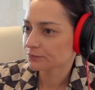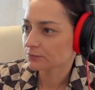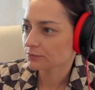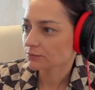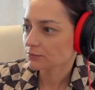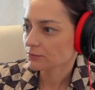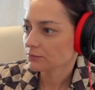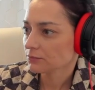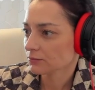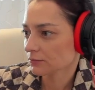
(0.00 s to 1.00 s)

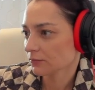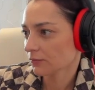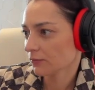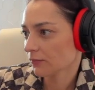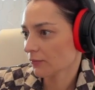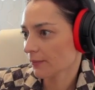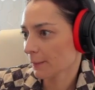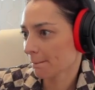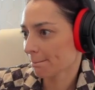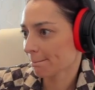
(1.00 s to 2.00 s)

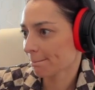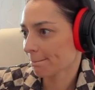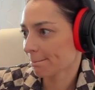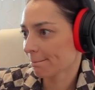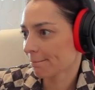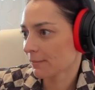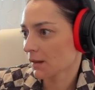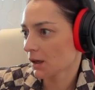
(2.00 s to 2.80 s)
(silence)